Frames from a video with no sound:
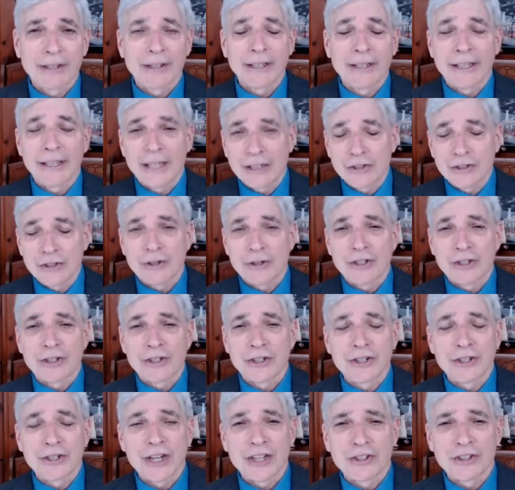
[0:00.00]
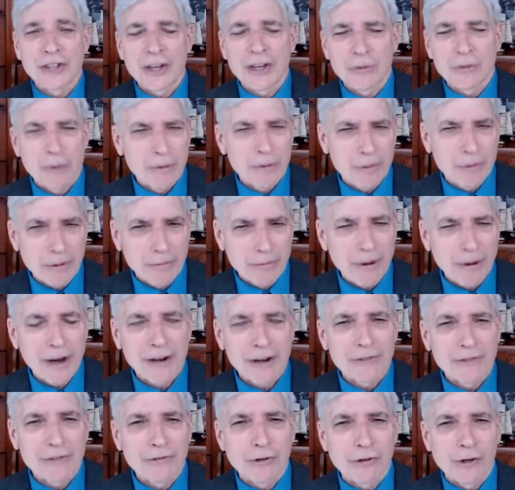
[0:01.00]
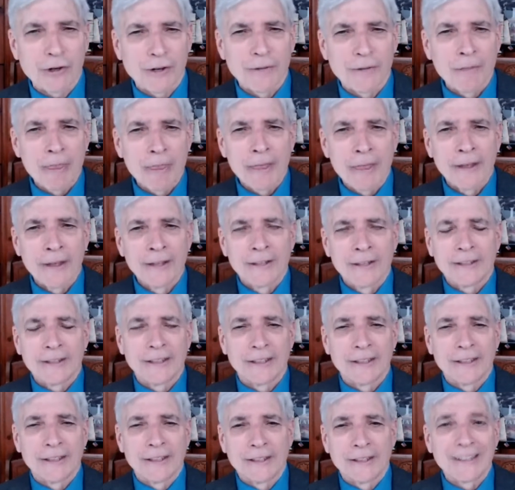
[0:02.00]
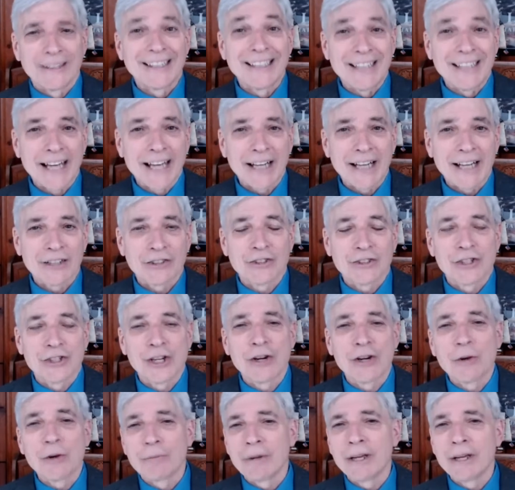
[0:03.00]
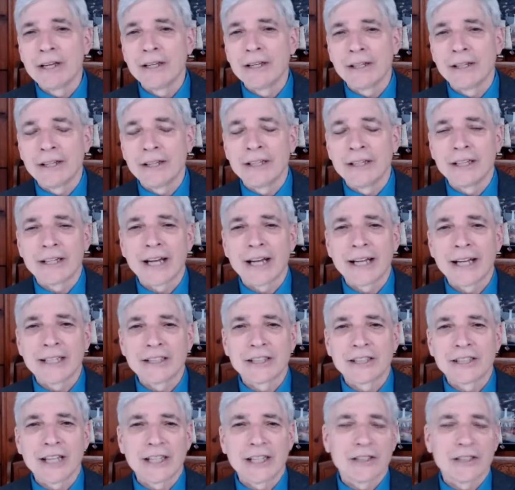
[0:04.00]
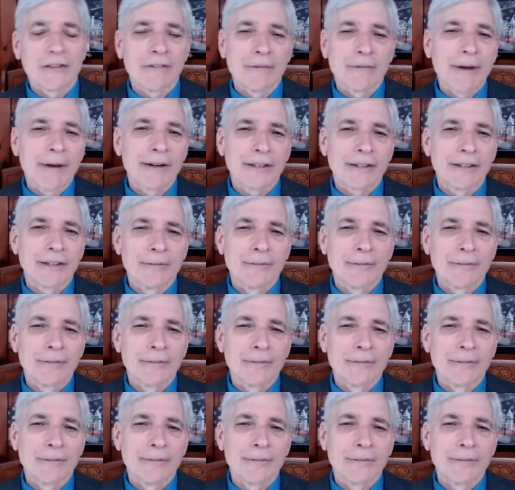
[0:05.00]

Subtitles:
And as Tricia just said, we prepare for the next GOP in the United States of America.